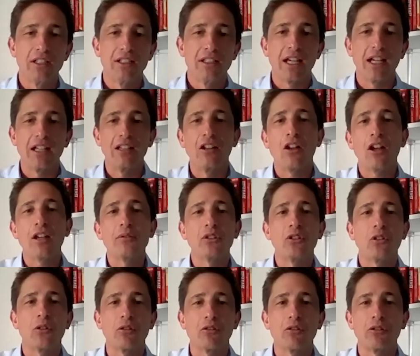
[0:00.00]
And
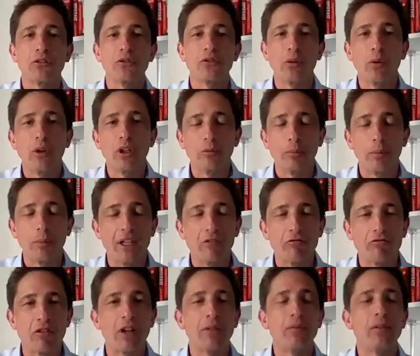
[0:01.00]
livestock across the world make
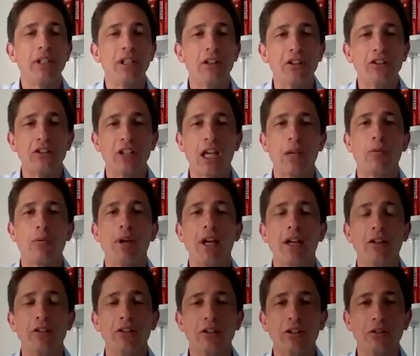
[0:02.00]
roughly the same
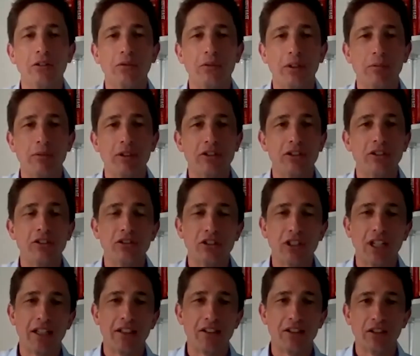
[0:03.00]
amount of emissions
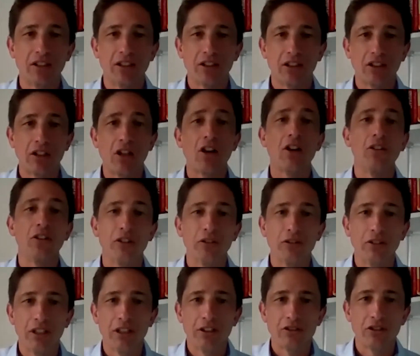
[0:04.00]
as cars.
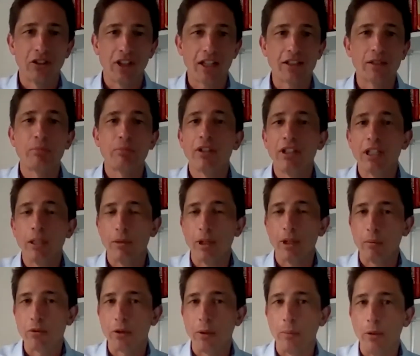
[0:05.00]
So that's a pretty
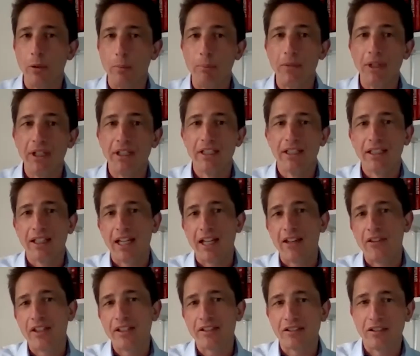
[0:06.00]
big problem.
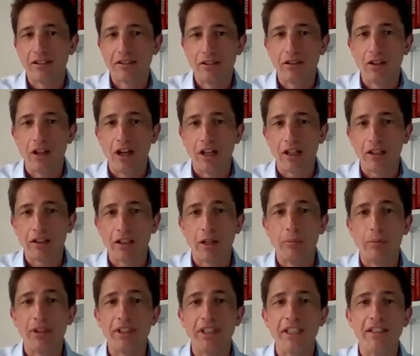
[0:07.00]
And this
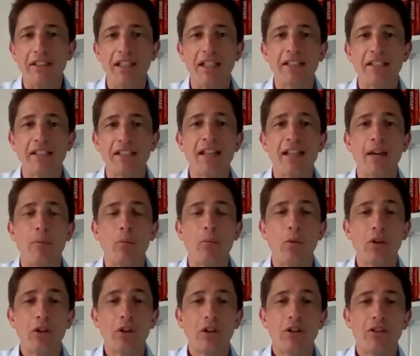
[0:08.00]
company, DSM,
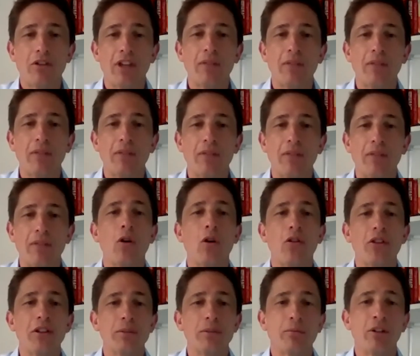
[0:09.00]
they've got this
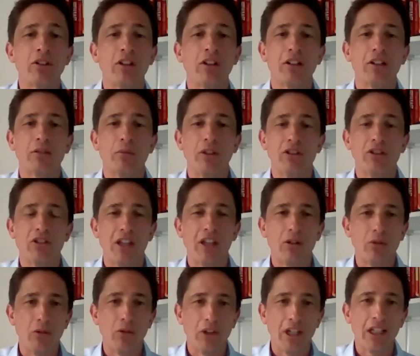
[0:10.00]
product which they call the
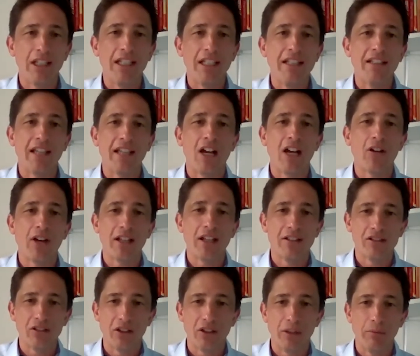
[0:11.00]
clean cow
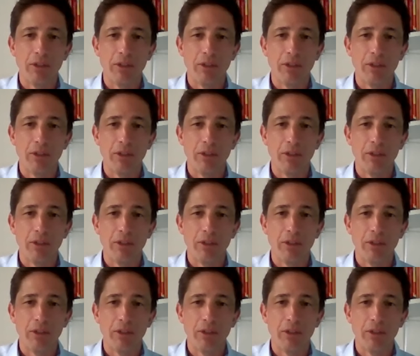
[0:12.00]
enzyme,